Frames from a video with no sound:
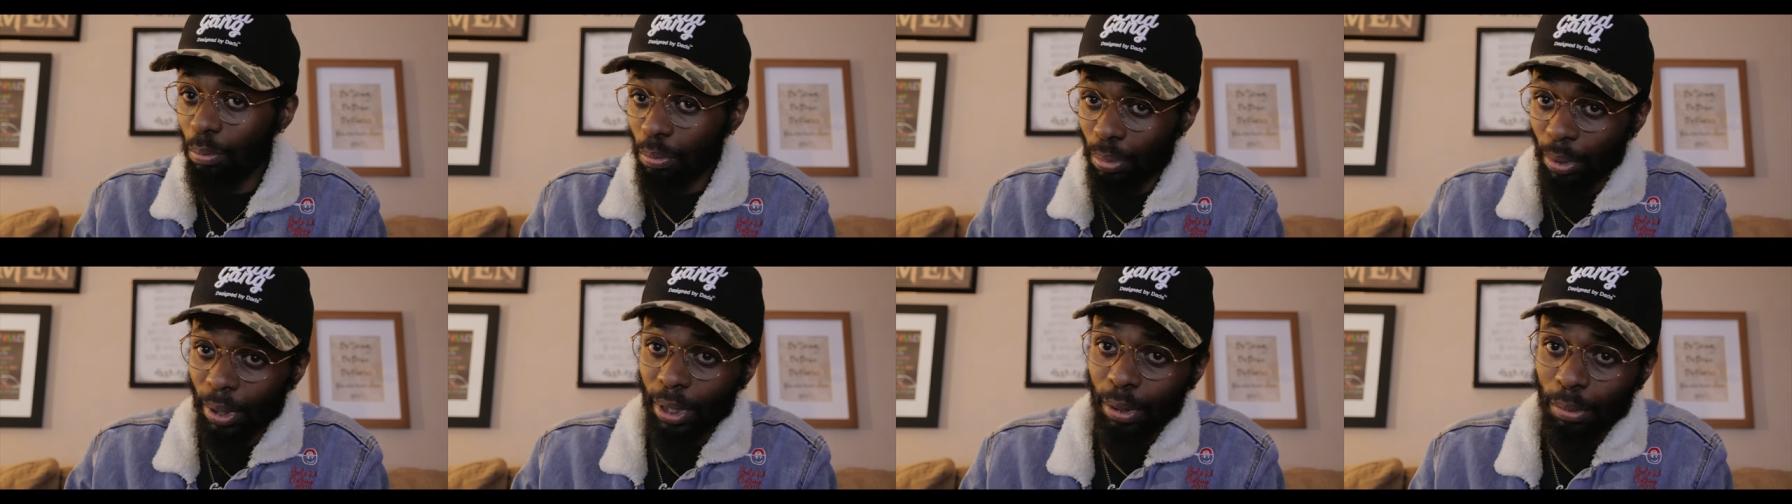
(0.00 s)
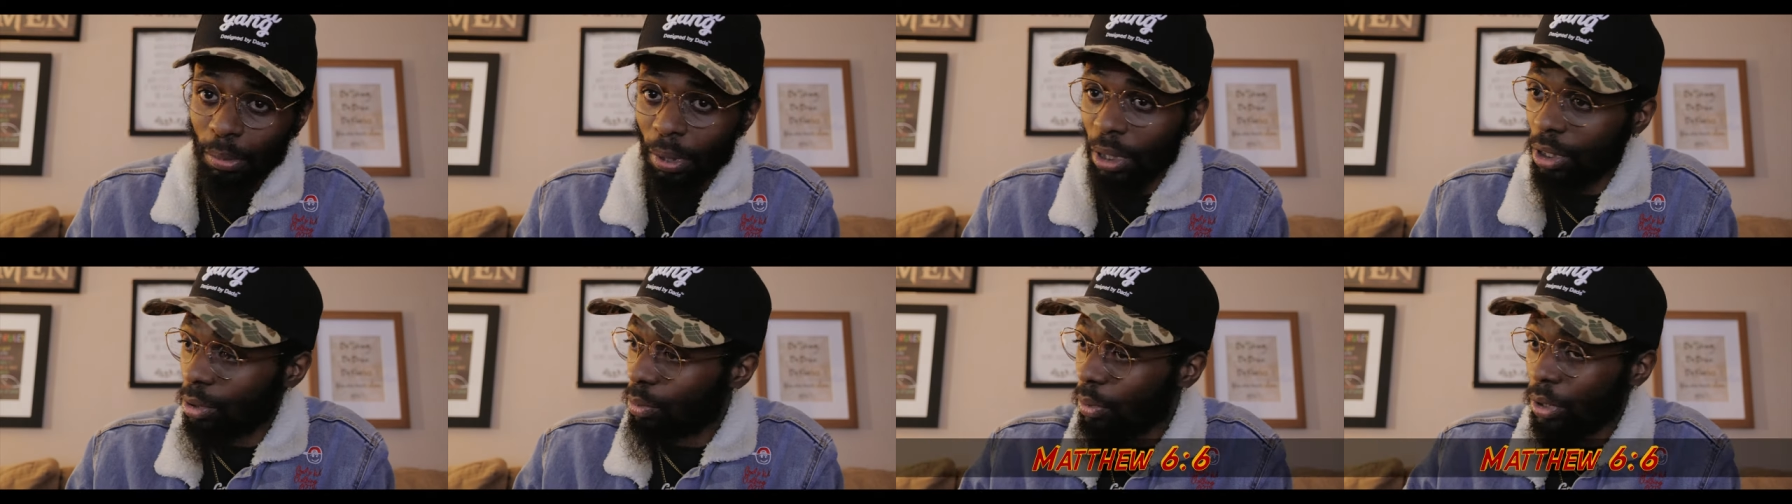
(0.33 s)
pretty
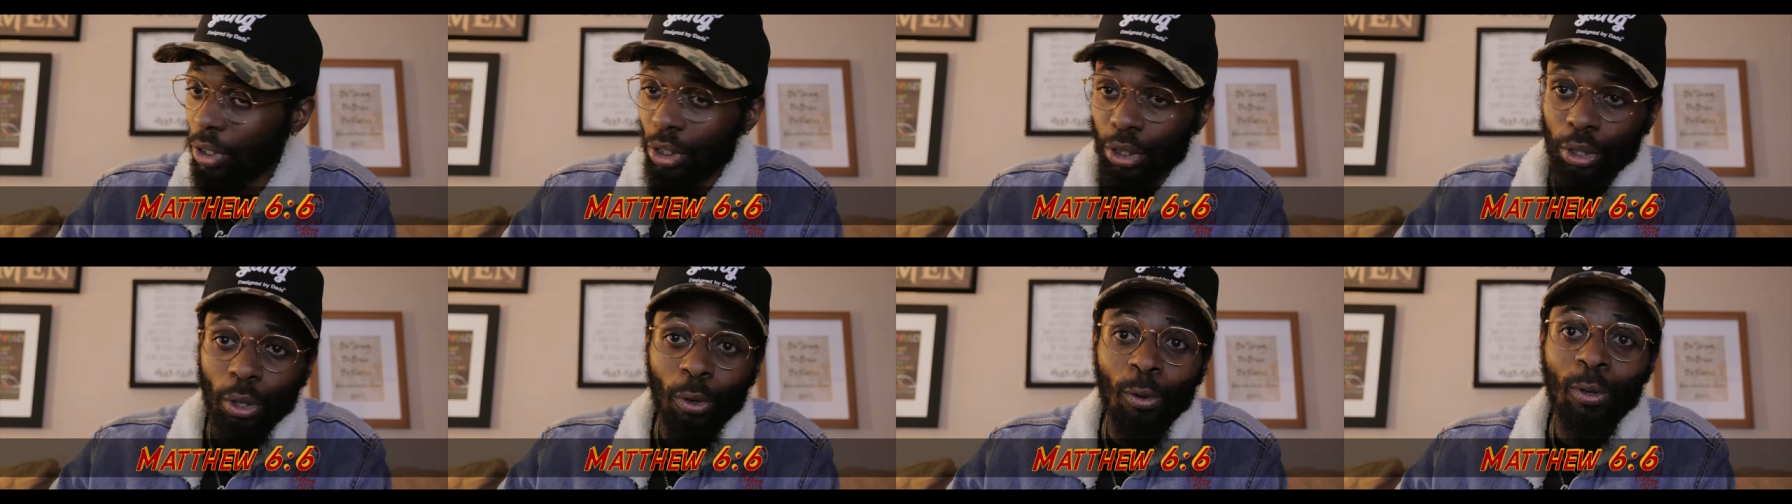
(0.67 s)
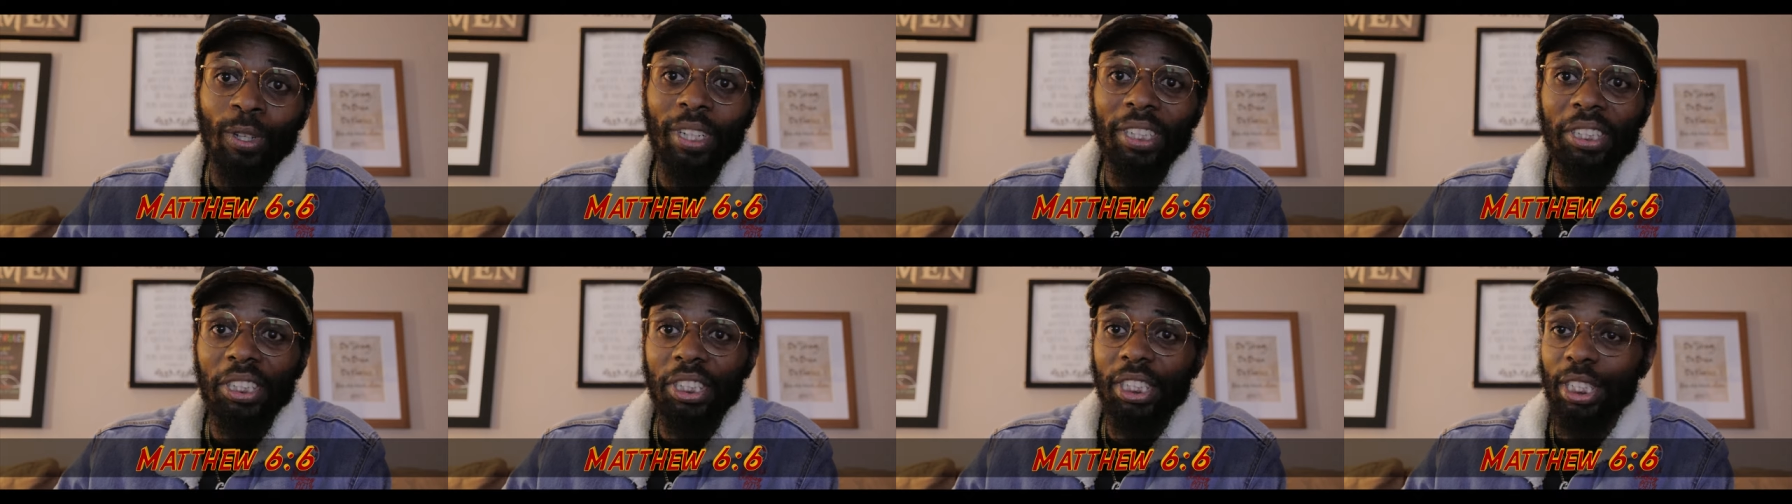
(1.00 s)
much when you go
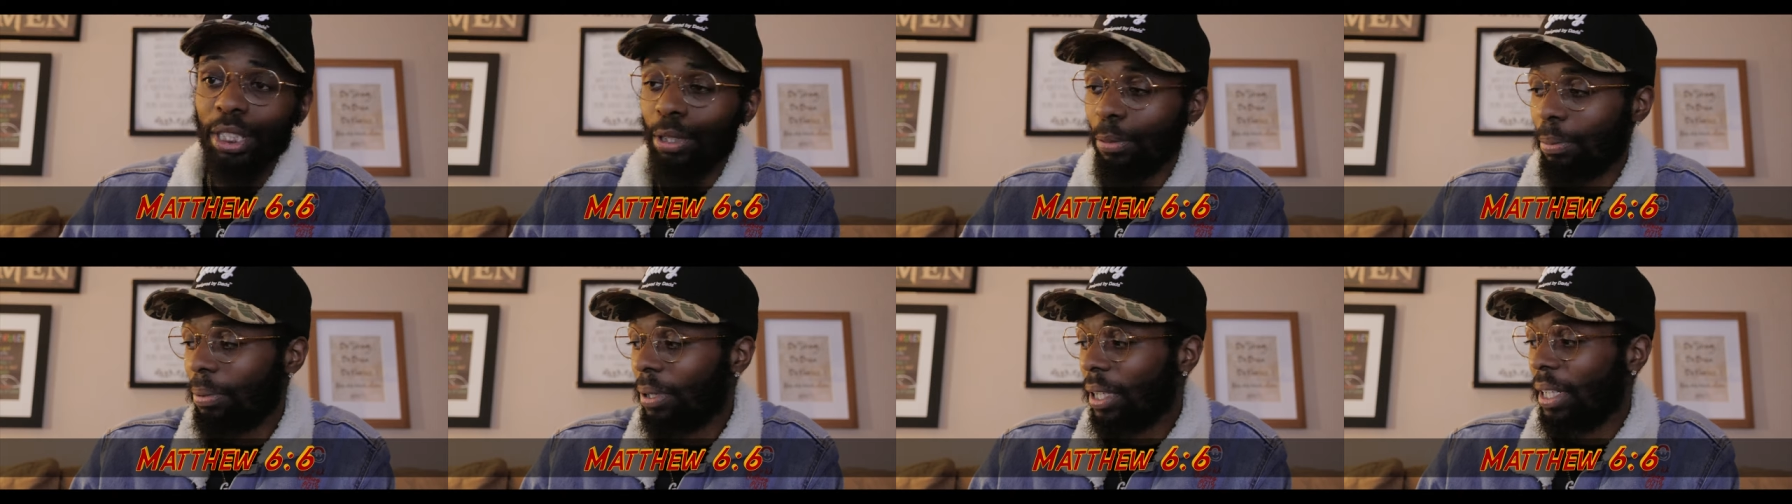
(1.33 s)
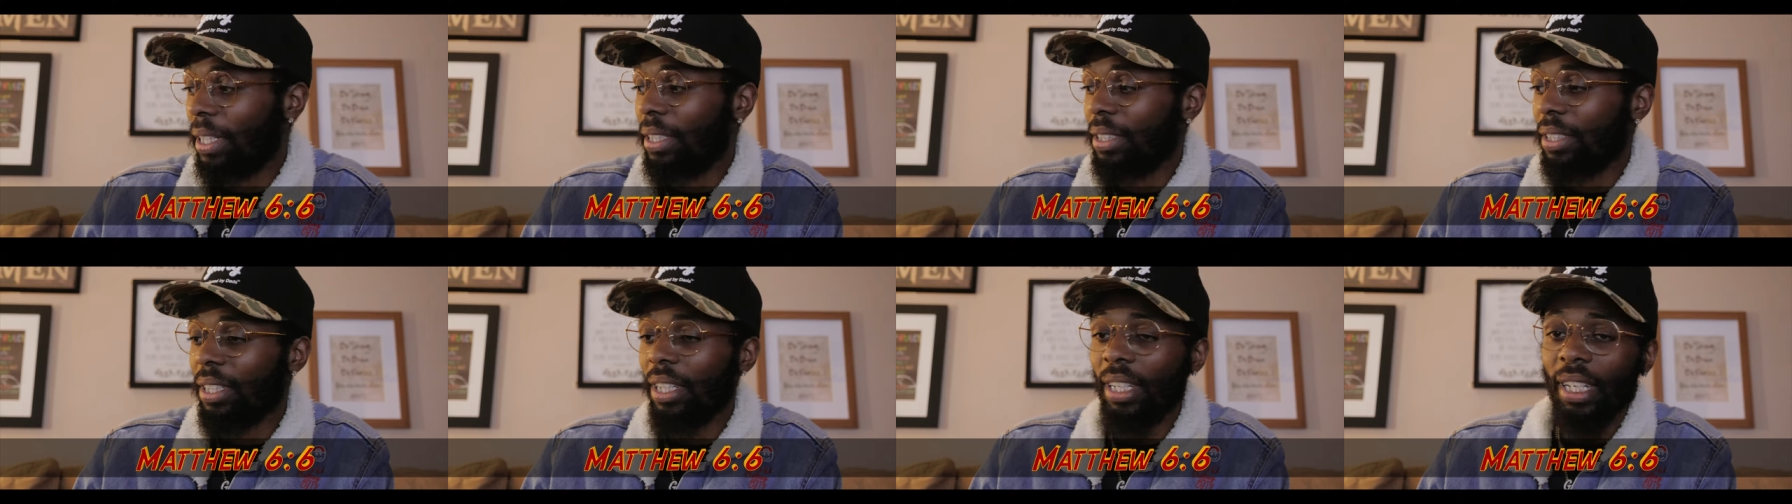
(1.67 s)
in a secret
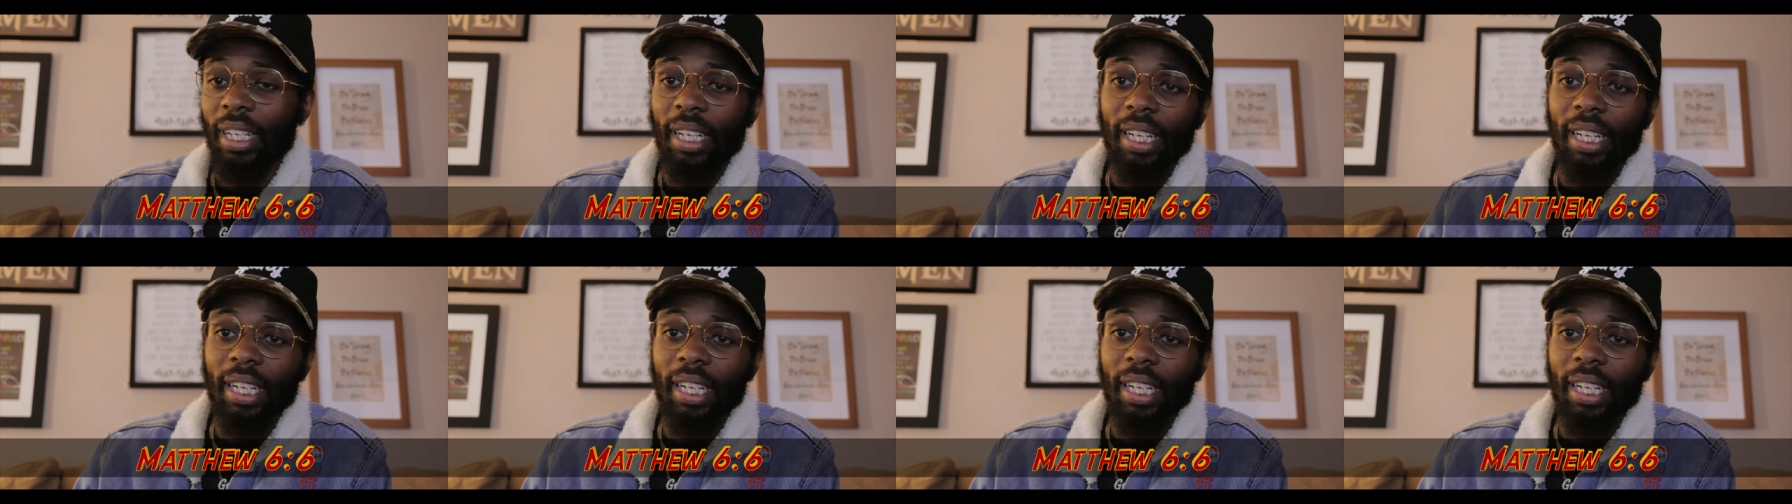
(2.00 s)
place